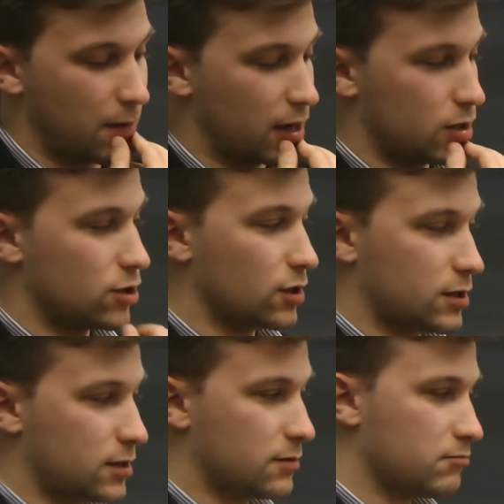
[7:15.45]
I
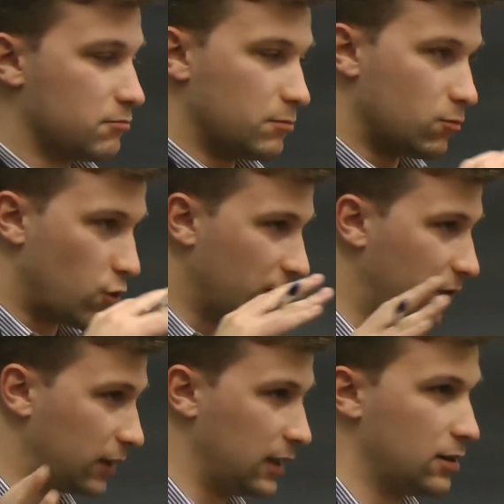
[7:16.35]
just
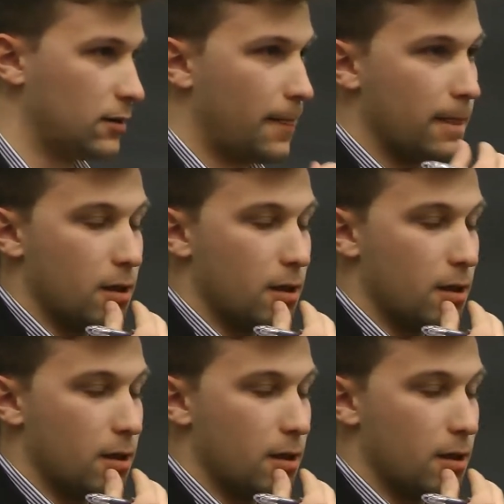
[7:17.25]
briefly